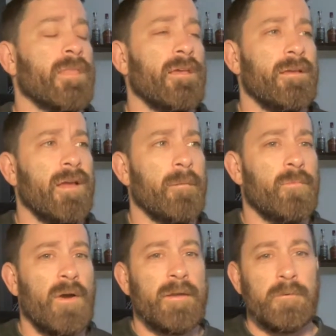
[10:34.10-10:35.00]
You got
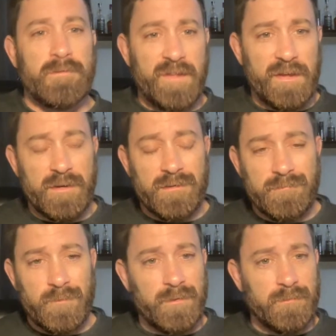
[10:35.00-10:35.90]
Brian Ortega.
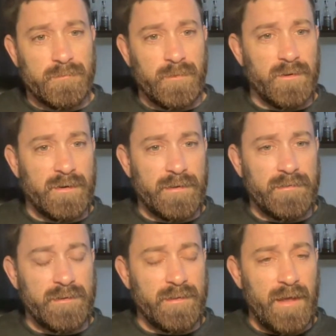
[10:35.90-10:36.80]
We don't need to
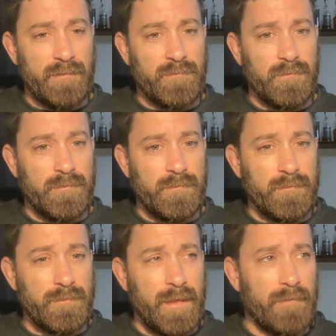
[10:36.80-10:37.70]
see that
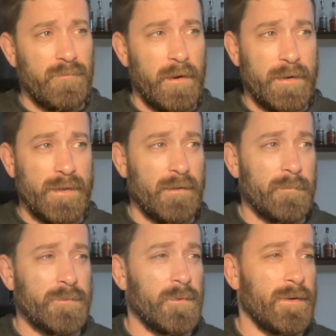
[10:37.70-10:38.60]
fight again
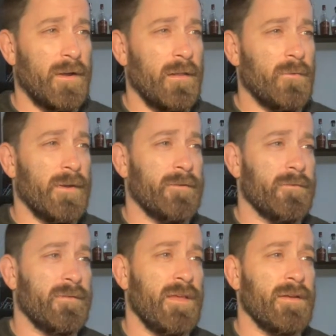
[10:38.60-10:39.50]
between Holloway and
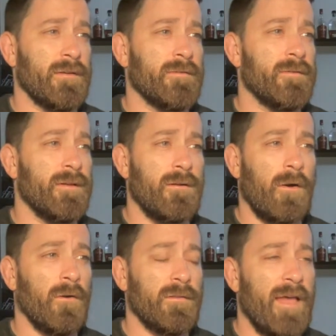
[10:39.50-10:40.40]
Ortega.
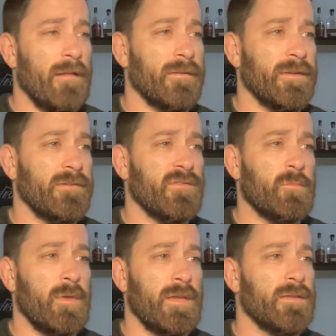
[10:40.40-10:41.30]
Arnold Allen, he just
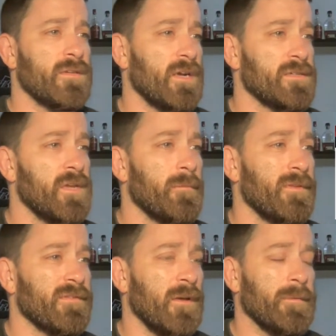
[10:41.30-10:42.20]
beat. Josh
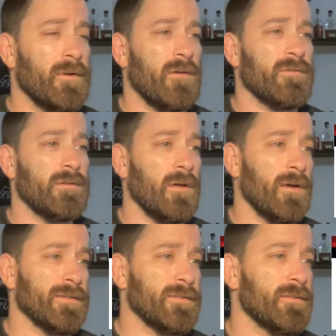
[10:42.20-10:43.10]
Emmons coming off a
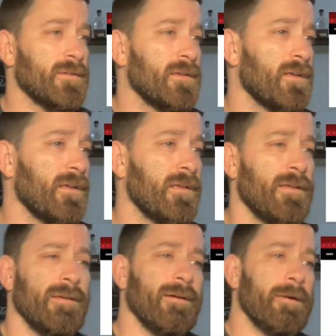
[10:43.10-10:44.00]
loss.
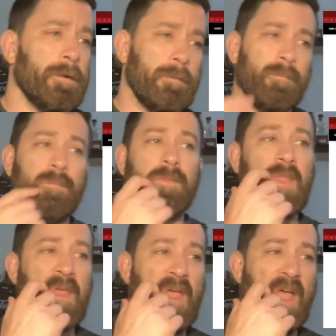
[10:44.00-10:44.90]
And
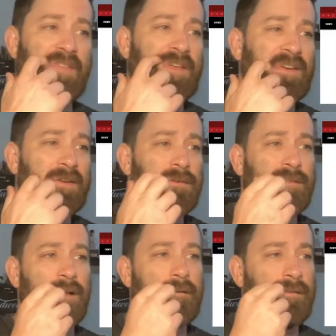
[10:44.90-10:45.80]
then you go
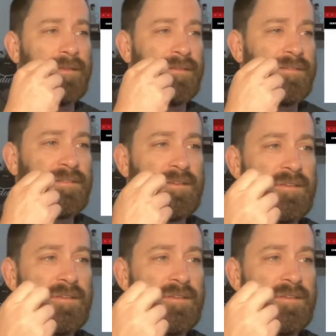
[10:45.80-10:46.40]
down the list.